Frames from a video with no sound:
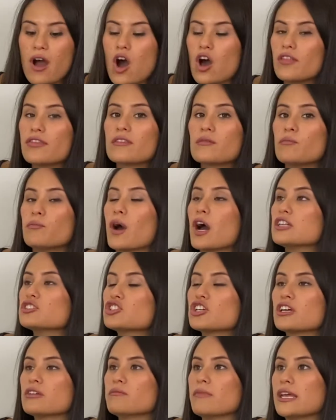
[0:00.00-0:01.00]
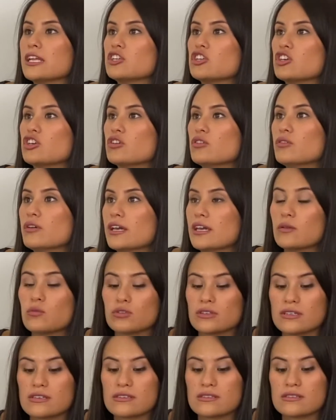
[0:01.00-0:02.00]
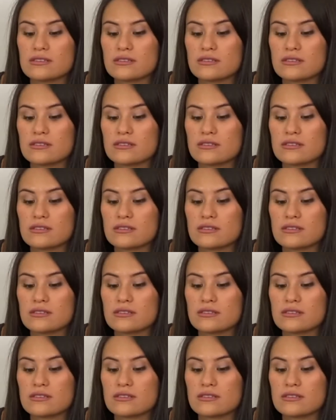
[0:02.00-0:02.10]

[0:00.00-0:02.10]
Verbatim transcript: On the Bonchon menu, it was